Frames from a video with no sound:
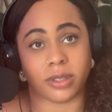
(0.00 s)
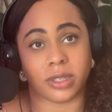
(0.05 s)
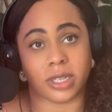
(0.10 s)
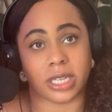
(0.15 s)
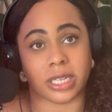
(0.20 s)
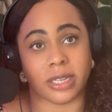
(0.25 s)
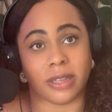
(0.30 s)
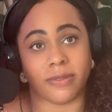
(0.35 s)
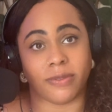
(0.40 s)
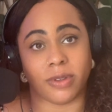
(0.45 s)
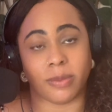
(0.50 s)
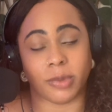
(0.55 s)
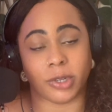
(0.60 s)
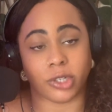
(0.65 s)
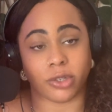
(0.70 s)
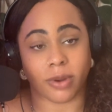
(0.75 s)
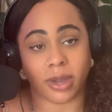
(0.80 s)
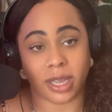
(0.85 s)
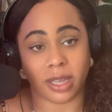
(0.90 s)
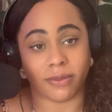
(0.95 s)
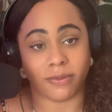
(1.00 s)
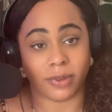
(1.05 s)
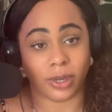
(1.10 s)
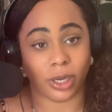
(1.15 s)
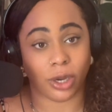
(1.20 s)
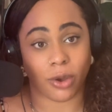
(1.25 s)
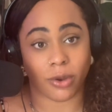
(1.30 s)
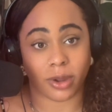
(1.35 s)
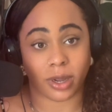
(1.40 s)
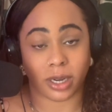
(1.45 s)
If you betray it for
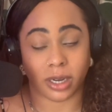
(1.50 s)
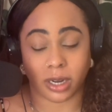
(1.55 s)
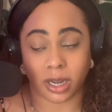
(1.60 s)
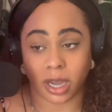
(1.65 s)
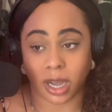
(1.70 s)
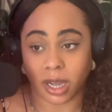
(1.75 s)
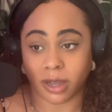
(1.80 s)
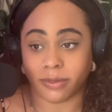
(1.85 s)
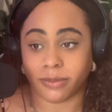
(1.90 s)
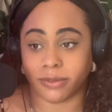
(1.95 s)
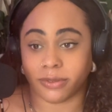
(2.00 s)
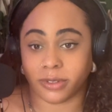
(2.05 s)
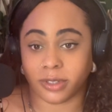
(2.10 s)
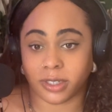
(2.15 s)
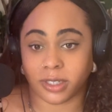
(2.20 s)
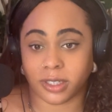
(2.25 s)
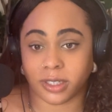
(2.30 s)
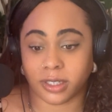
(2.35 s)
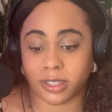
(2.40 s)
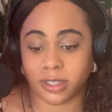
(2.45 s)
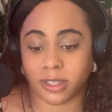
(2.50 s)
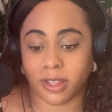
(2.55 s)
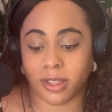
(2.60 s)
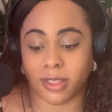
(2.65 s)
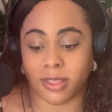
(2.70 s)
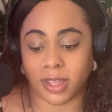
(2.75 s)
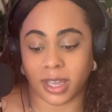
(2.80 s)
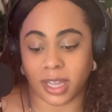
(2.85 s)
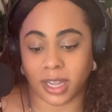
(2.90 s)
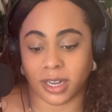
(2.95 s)
long enough,
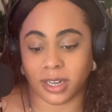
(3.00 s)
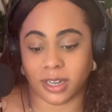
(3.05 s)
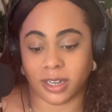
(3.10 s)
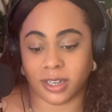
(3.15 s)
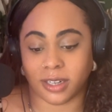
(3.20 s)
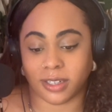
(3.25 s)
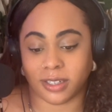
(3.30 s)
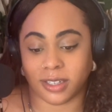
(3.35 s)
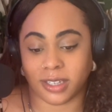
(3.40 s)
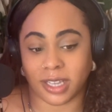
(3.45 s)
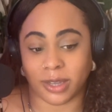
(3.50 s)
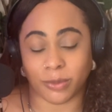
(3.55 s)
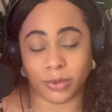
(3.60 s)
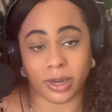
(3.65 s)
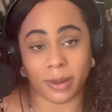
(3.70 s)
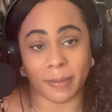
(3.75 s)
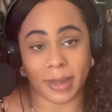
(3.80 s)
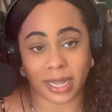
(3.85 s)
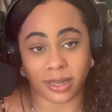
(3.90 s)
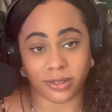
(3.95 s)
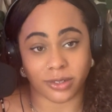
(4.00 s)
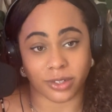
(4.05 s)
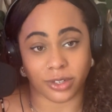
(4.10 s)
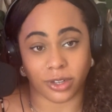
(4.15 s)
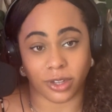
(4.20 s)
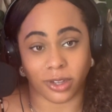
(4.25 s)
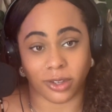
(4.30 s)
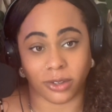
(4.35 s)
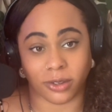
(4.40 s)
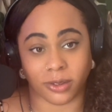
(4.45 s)
then it will abandon
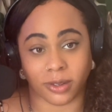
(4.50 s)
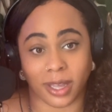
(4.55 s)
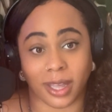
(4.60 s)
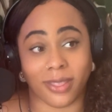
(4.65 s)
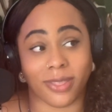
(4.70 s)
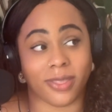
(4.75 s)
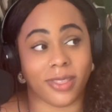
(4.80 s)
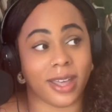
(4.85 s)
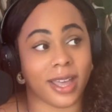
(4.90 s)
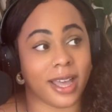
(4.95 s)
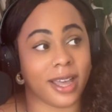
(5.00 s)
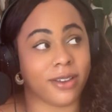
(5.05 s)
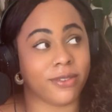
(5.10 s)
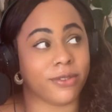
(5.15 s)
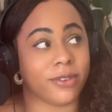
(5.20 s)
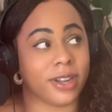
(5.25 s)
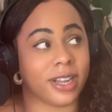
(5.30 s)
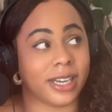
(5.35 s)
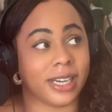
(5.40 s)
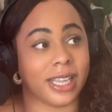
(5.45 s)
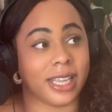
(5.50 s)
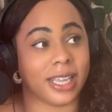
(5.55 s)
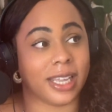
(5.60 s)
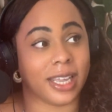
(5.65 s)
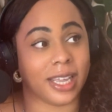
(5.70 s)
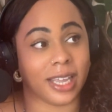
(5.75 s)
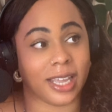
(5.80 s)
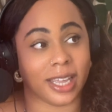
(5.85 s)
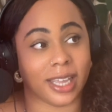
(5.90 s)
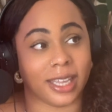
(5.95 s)
you. And that really
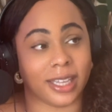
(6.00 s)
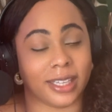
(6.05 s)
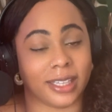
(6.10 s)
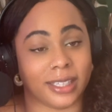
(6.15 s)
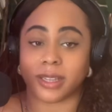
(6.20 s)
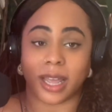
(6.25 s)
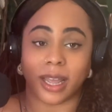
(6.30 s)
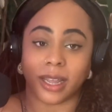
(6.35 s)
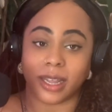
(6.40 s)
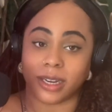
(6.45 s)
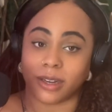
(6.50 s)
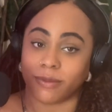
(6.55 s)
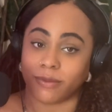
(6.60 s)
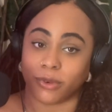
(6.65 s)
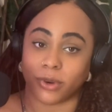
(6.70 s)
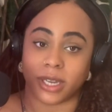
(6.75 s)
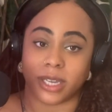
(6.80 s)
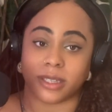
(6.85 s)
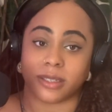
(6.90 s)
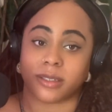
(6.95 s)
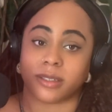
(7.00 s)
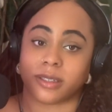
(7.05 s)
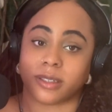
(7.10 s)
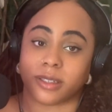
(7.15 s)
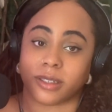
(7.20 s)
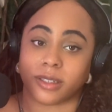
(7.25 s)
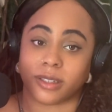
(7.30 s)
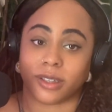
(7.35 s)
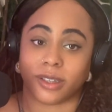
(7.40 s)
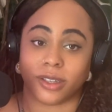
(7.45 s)
hit. That inner voice,
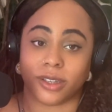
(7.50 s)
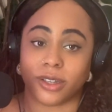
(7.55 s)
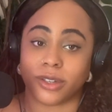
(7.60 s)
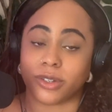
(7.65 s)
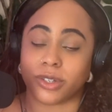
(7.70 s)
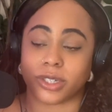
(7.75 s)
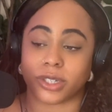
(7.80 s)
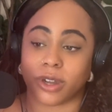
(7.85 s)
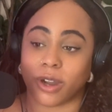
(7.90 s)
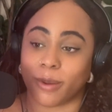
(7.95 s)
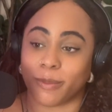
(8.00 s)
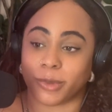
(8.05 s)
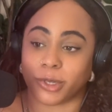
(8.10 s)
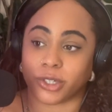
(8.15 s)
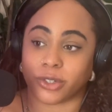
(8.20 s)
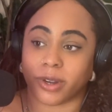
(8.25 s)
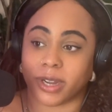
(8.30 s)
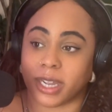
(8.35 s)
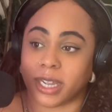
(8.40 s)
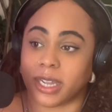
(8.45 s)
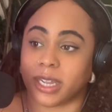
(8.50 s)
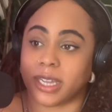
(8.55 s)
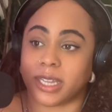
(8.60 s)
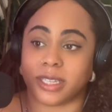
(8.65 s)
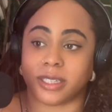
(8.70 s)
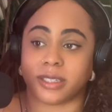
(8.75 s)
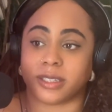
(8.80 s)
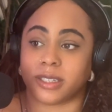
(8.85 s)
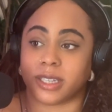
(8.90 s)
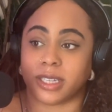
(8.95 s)
you just can't betray it.
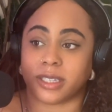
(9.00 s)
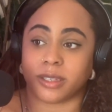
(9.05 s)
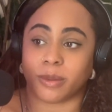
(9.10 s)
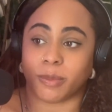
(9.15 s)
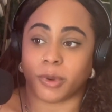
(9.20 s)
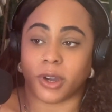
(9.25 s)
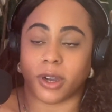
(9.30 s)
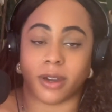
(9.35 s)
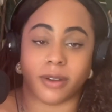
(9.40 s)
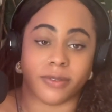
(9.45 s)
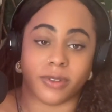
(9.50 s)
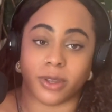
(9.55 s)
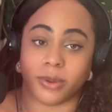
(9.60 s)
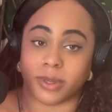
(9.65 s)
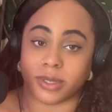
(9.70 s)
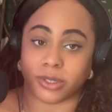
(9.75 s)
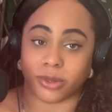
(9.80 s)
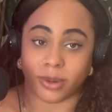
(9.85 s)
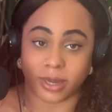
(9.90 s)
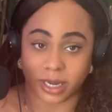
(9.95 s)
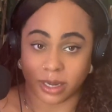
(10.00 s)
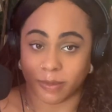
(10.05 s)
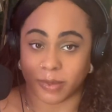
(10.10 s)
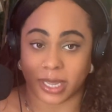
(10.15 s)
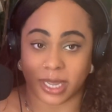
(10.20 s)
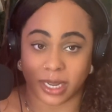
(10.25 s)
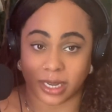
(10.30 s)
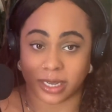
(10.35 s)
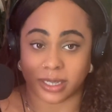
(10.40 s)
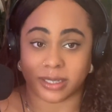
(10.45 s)
It's a part of you, it's your inner
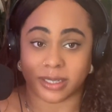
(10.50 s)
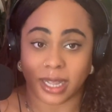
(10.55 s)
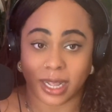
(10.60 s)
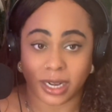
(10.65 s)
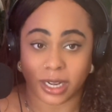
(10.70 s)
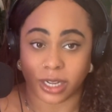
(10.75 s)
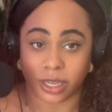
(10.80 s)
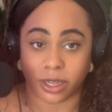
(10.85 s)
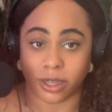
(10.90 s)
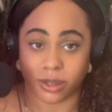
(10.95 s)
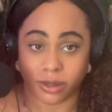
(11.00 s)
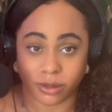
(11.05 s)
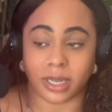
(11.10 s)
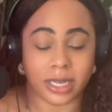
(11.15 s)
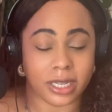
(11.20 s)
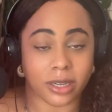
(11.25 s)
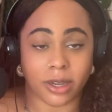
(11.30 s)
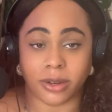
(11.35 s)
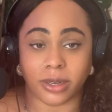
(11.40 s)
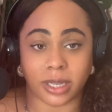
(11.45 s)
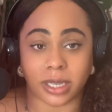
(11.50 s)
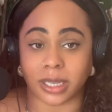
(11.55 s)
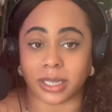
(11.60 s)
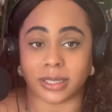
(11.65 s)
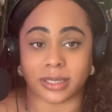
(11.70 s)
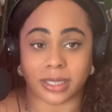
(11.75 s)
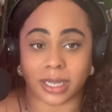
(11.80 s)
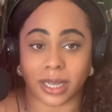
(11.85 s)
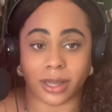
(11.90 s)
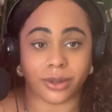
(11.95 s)
being, it's telling you, and it only
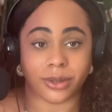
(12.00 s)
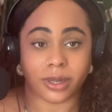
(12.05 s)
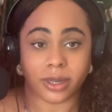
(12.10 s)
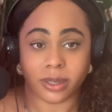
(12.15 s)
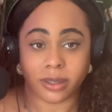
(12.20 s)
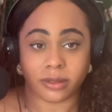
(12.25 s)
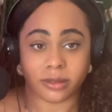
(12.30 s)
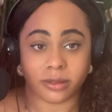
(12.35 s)
gets louder.